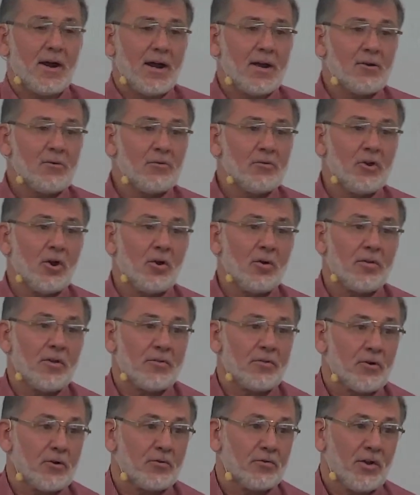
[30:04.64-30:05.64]
I don't know
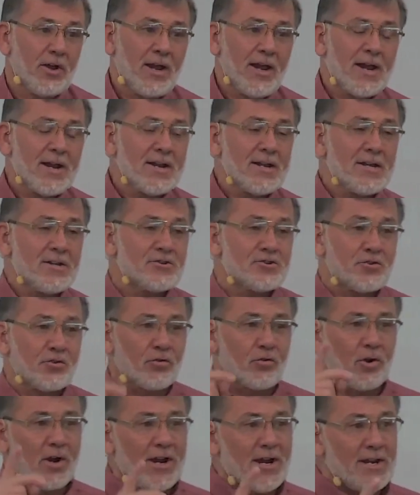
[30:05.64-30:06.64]
that there's any
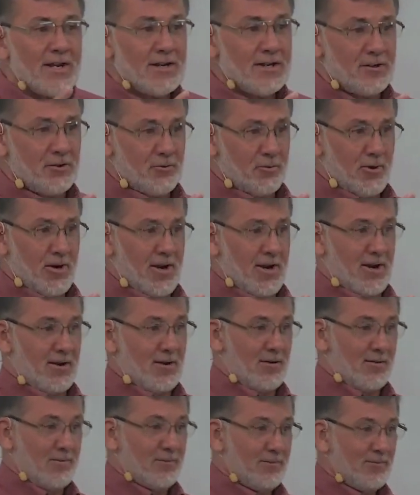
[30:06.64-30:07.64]
training
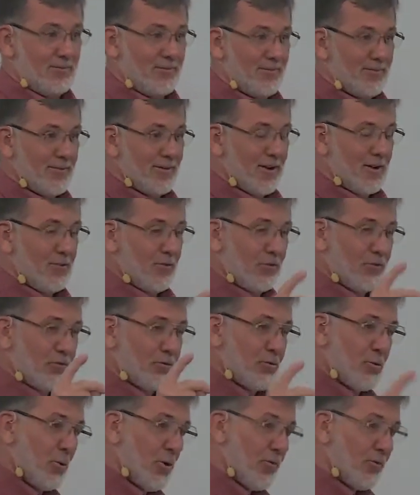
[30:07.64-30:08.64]
ground in the
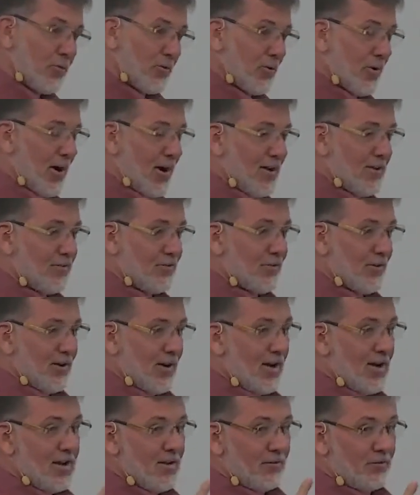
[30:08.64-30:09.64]
school of Christ that
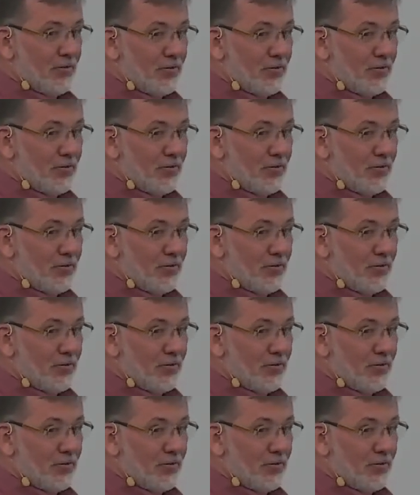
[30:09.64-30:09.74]
I have